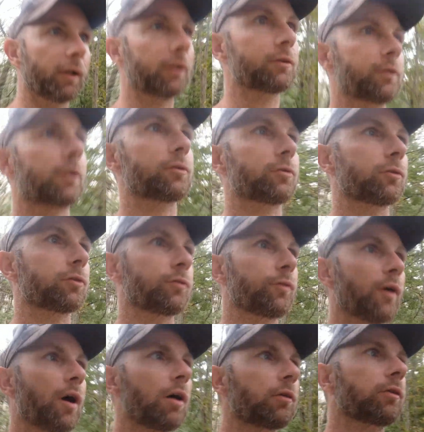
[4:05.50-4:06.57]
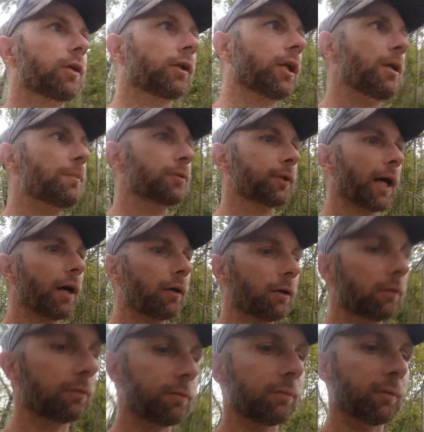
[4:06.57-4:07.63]
and ancestors fought to keep us out
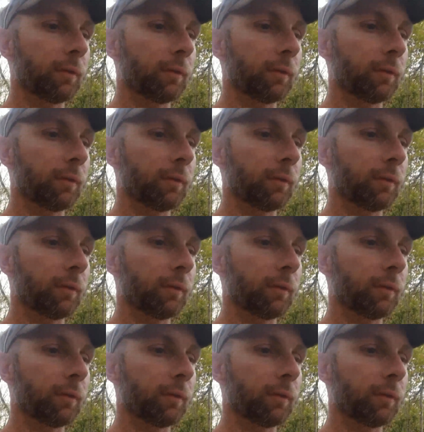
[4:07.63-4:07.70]
of.